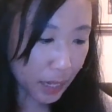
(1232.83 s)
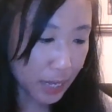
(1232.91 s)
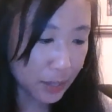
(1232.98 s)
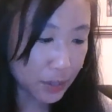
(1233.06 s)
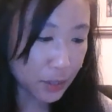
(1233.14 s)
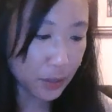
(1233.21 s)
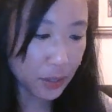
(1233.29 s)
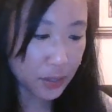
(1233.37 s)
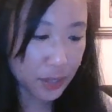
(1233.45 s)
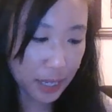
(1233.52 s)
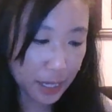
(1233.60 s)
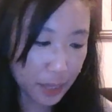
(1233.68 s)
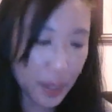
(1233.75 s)
And so there's
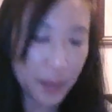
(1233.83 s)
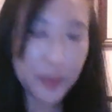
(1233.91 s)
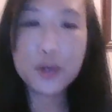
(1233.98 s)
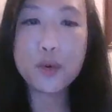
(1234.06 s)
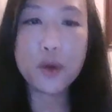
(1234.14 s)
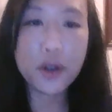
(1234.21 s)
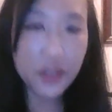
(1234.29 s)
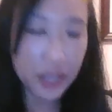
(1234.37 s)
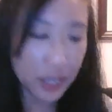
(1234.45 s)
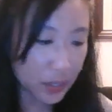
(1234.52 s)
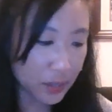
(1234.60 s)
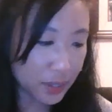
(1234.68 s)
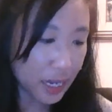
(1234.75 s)
this idea maybe
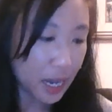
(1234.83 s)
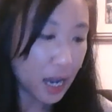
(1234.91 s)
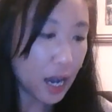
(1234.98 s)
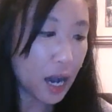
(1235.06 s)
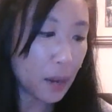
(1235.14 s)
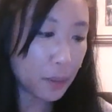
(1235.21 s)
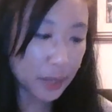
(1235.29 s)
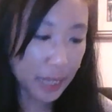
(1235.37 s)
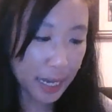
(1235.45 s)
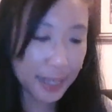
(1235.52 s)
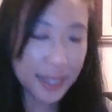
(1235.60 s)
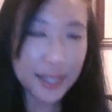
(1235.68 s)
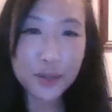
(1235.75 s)
northeast,
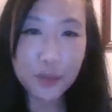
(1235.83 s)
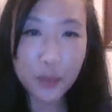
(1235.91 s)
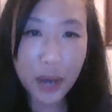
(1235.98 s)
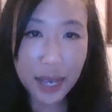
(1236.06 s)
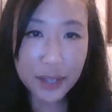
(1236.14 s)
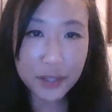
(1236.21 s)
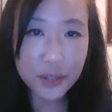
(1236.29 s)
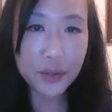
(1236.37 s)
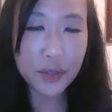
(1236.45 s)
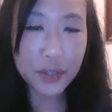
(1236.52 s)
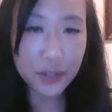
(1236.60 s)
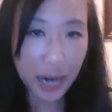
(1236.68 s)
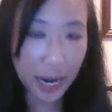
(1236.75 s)
lake is west, so
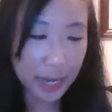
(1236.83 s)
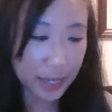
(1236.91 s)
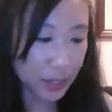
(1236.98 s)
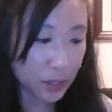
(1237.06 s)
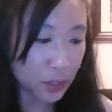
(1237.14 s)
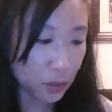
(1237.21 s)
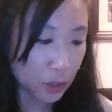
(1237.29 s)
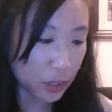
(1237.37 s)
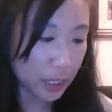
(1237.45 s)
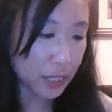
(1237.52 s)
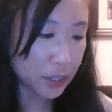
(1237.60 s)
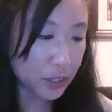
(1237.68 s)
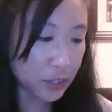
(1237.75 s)
these are ideas to
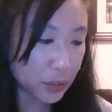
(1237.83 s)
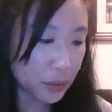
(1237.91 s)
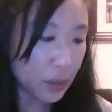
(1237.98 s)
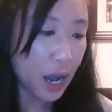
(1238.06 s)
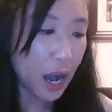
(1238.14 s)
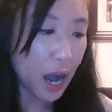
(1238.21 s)
look into.